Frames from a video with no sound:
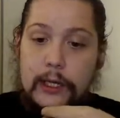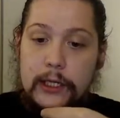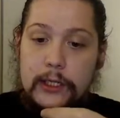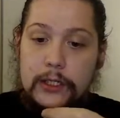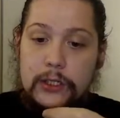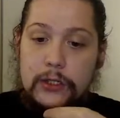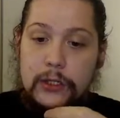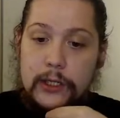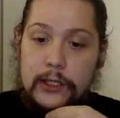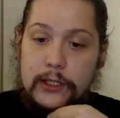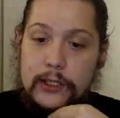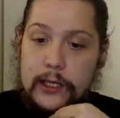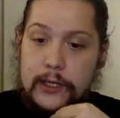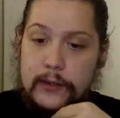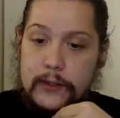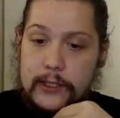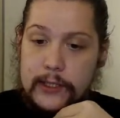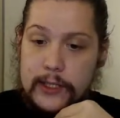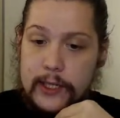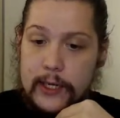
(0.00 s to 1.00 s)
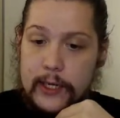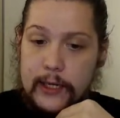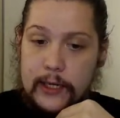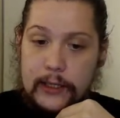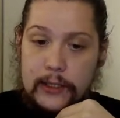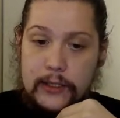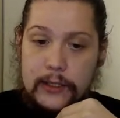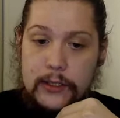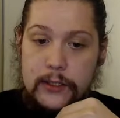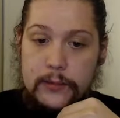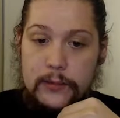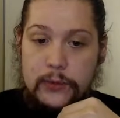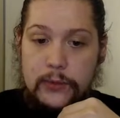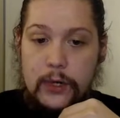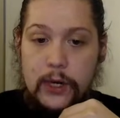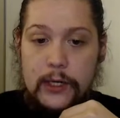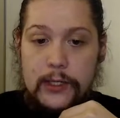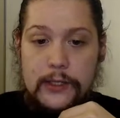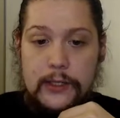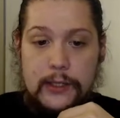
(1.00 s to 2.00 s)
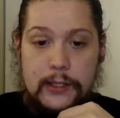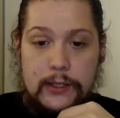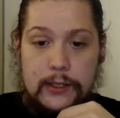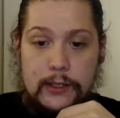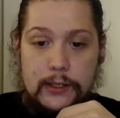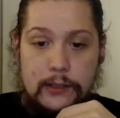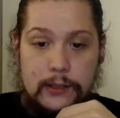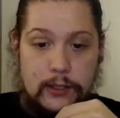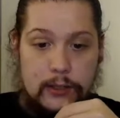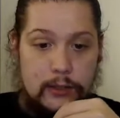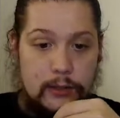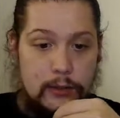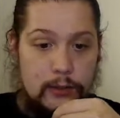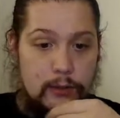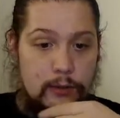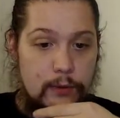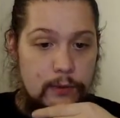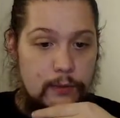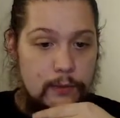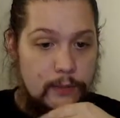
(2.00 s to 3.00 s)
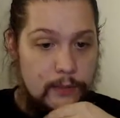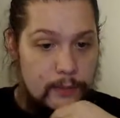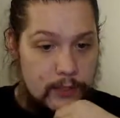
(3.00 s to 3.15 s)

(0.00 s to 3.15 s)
He stretched out his hand to